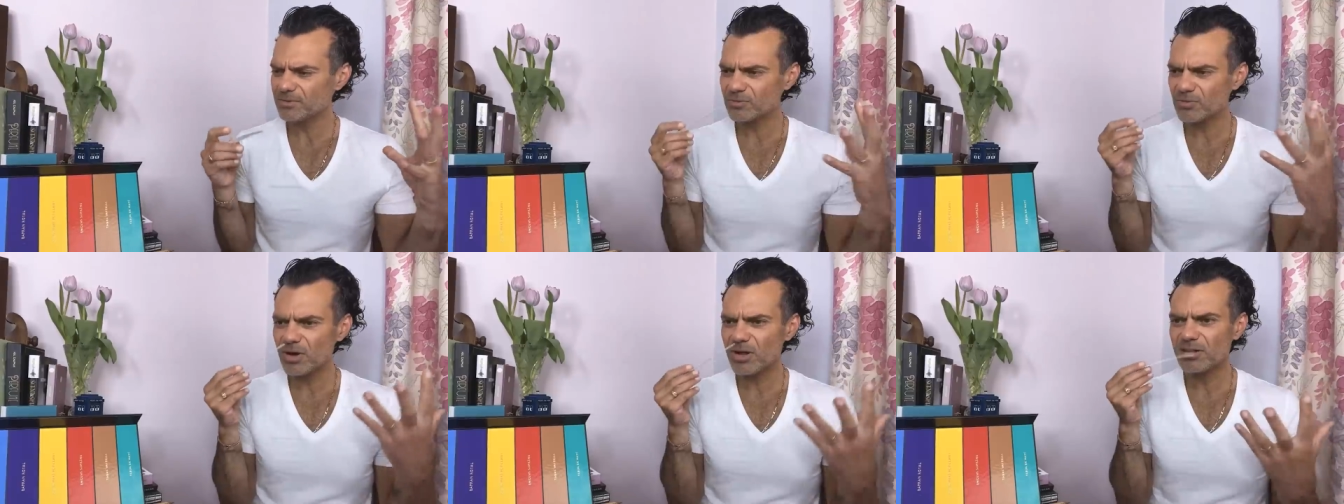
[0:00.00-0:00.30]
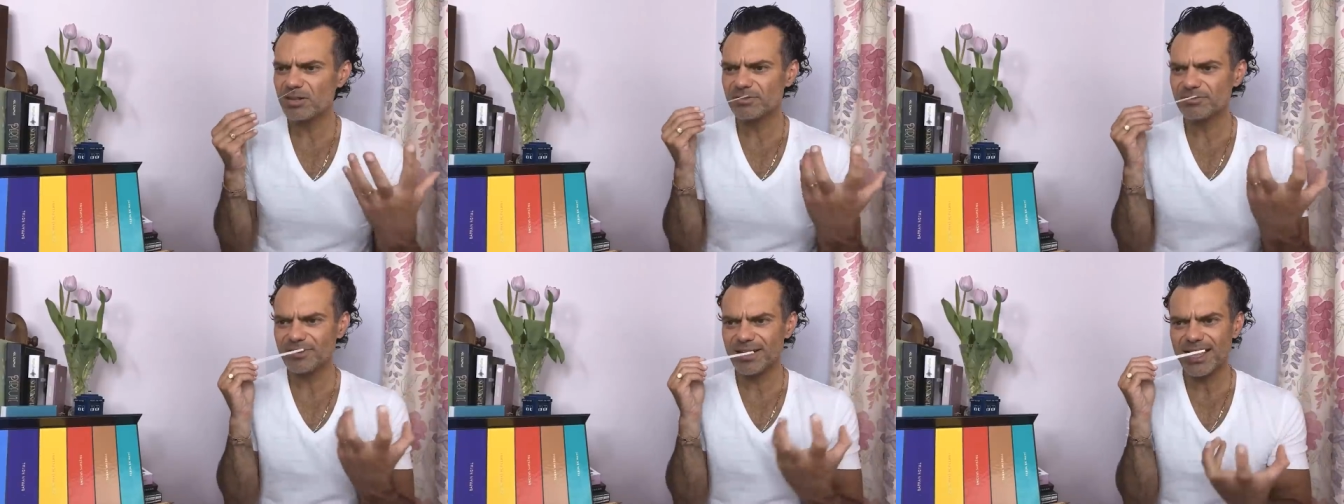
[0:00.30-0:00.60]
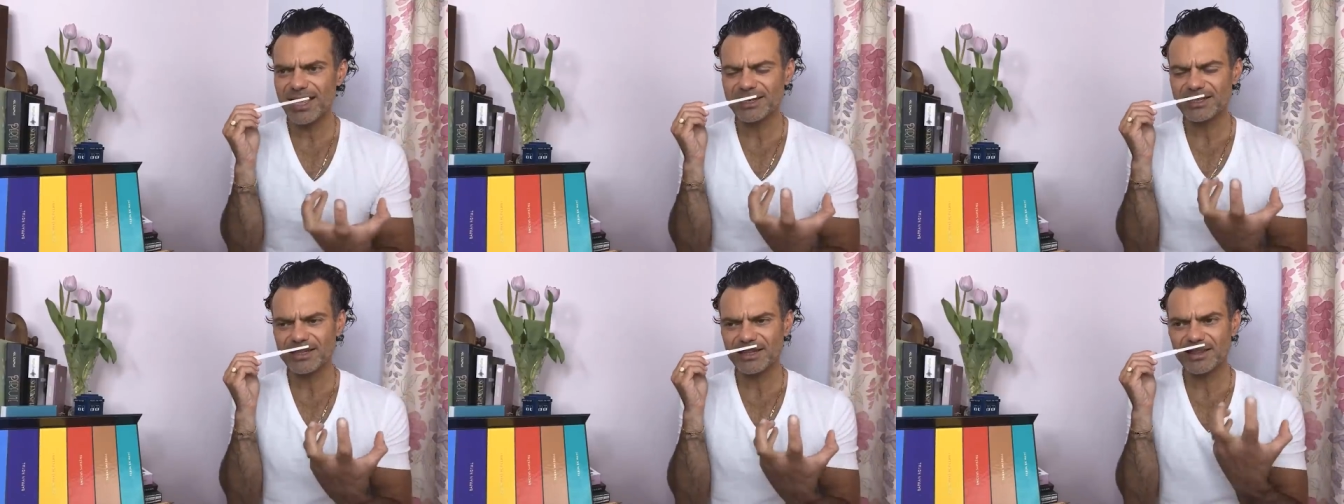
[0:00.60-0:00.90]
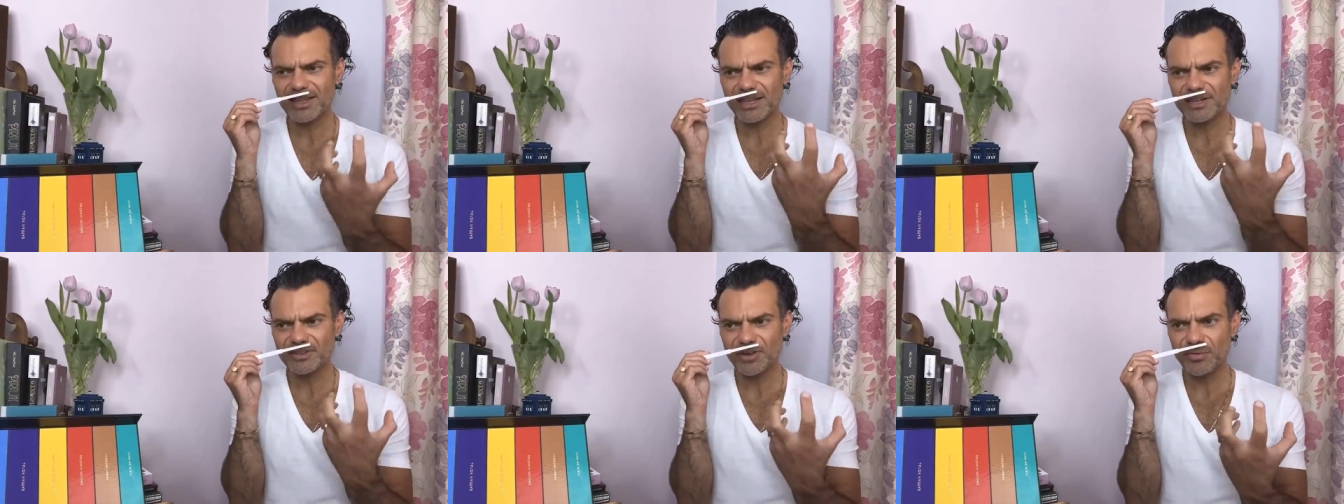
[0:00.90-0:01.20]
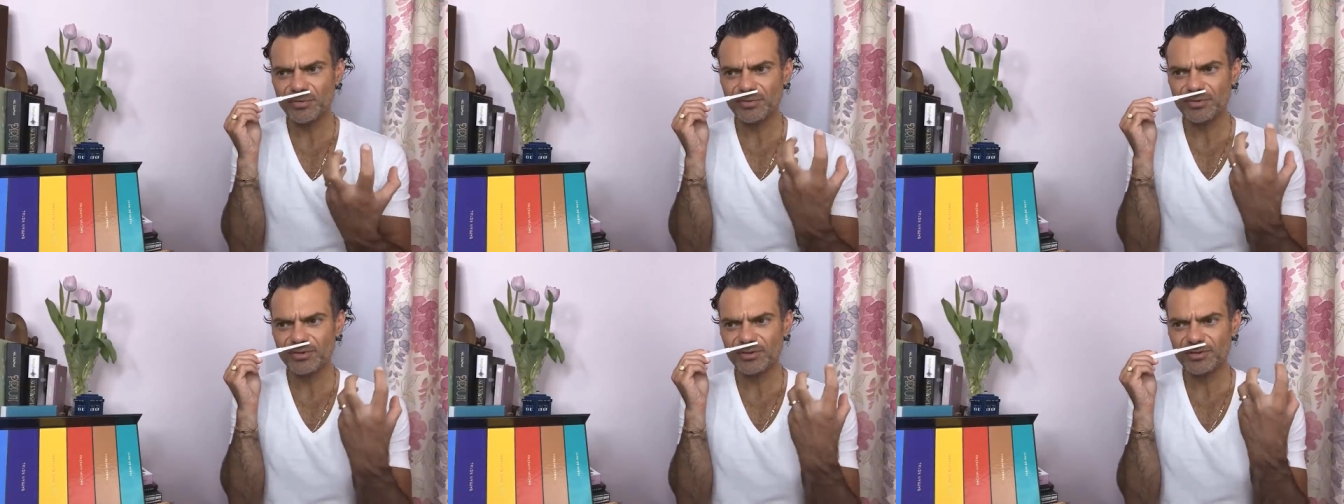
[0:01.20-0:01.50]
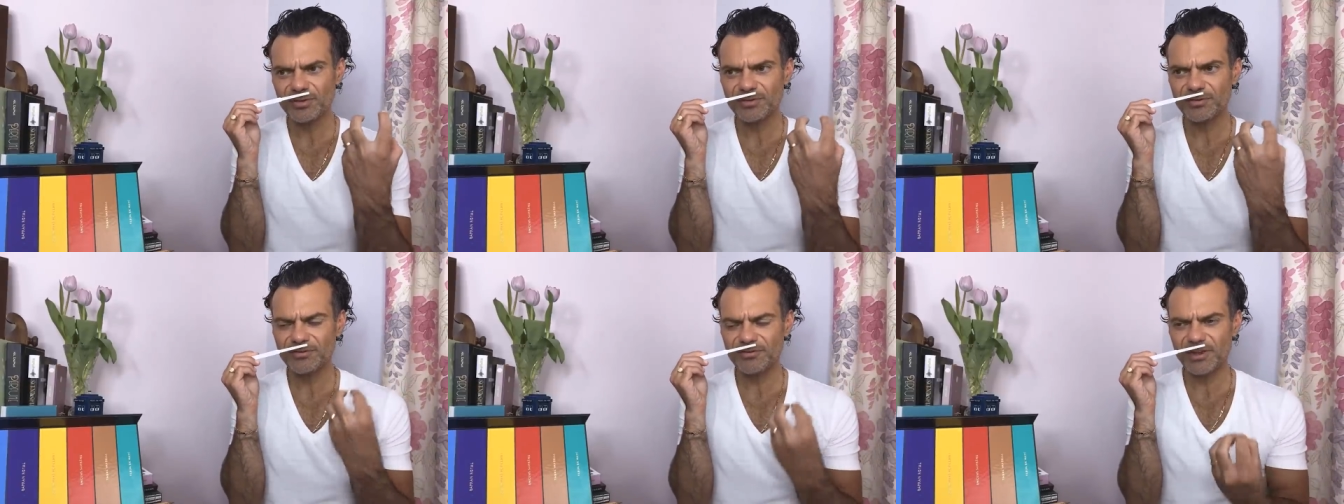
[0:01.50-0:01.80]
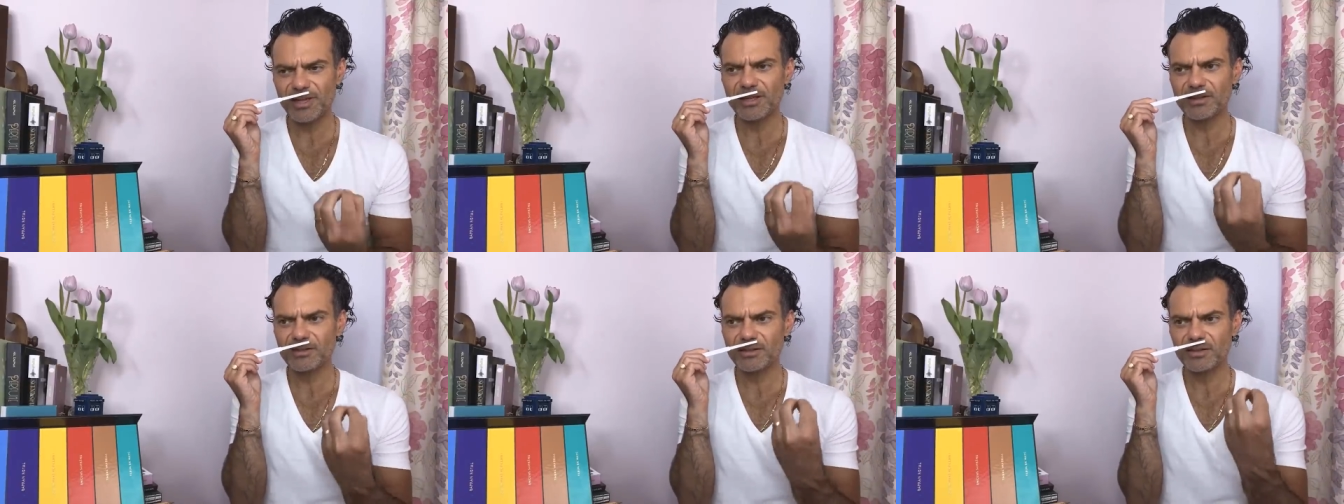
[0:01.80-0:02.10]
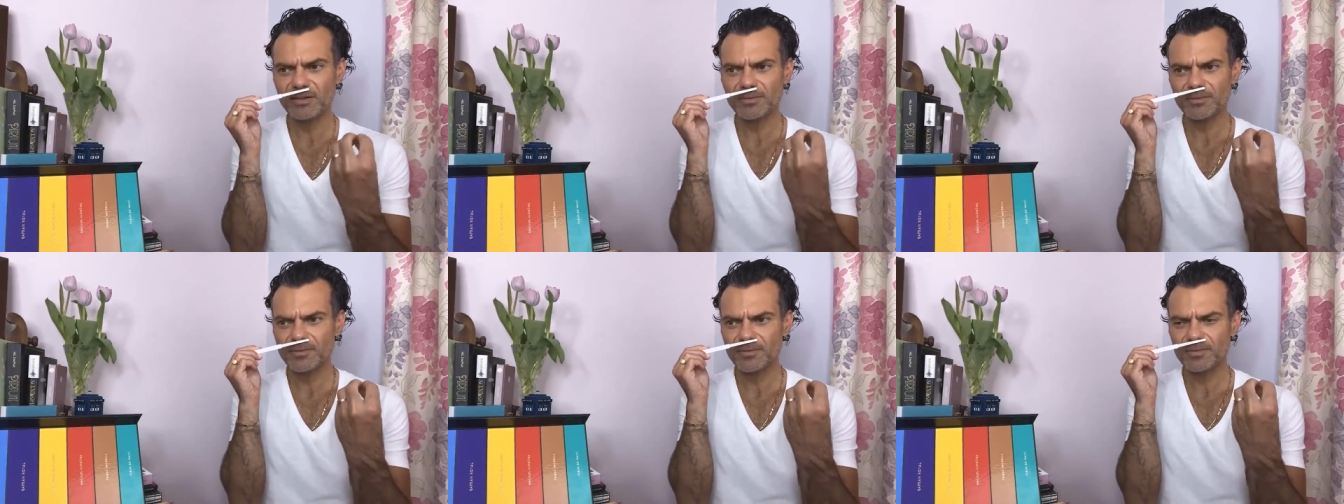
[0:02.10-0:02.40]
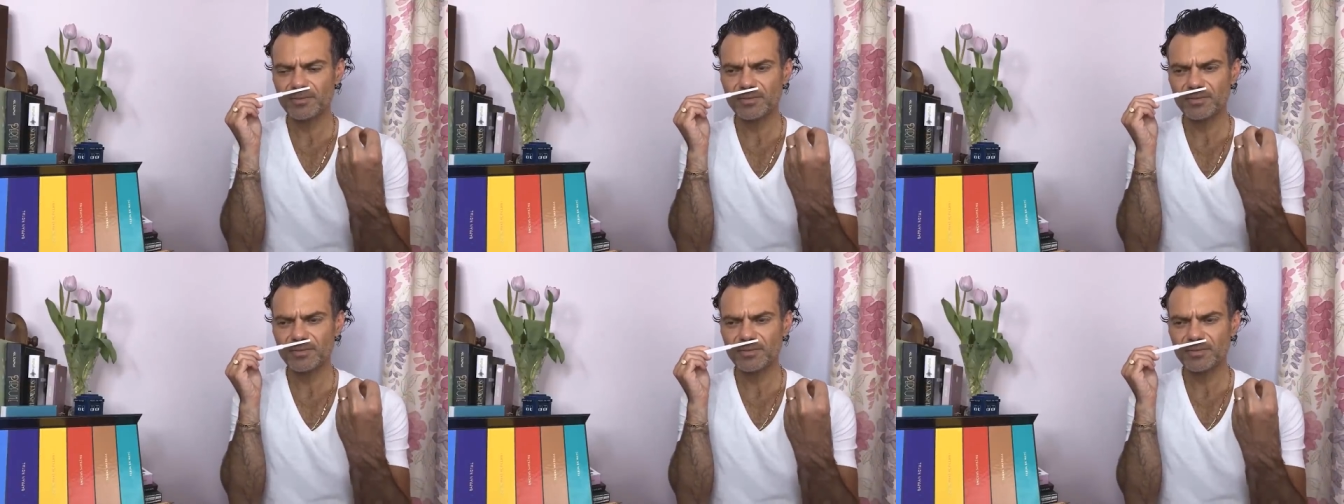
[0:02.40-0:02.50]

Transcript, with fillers: rather flat and they don't feel